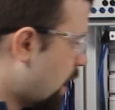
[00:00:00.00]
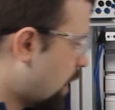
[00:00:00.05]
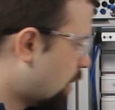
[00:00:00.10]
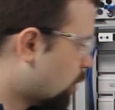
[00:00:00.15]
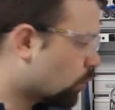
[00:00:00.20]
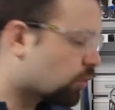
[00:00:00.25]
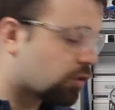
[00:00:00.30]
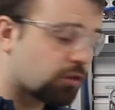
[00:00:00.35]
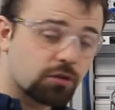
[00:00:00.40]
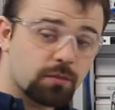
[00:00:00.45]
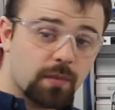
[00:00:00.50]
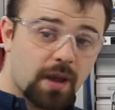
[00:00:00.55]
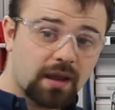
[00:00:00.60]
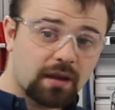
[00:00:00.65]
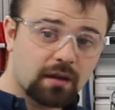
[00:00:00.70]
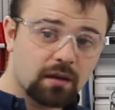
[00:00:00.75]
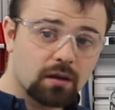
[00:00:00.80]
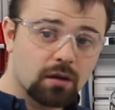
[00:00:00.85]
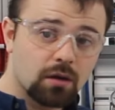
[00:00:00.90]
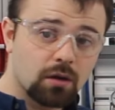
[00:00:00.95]
In order to
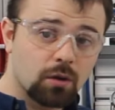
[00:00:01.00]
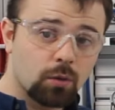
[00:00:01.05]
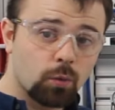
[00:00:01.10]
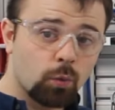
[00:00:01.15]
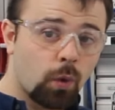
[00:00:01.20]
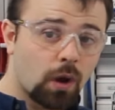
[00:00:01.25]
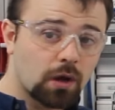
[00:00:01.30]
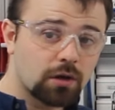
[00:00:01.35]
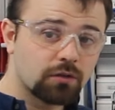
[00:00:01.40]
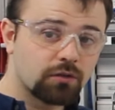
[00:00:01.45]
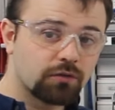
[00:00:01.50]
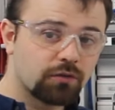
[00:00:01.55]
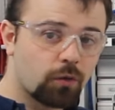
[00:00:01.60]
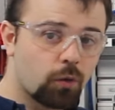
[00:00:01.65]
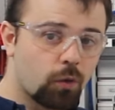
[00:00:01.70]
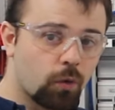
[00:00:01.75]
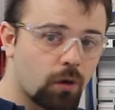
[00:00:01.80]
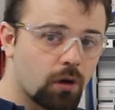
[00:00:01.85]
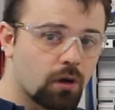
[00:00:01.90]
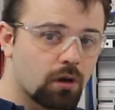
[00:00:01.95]
make
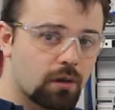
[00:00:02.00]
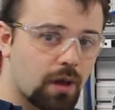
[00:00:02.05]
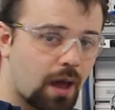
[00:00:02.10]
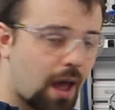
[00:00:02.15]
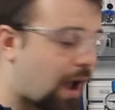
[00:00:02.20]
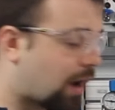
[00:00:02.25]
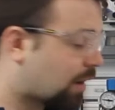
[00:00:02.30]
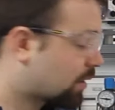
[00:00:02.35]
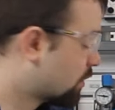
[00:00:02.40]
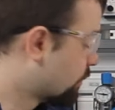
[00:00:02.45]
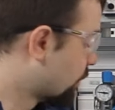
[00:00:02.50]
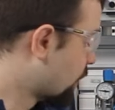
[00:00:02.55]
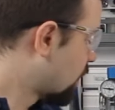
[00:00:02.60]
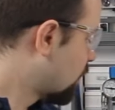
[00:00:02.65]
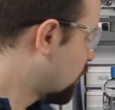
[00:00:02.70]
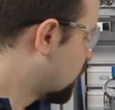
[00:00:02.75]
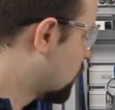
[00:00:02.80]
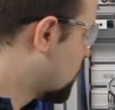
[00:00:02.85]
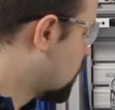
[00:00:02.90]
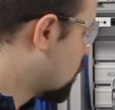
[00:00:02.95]
1-4
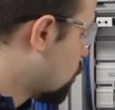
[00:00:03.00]
activate,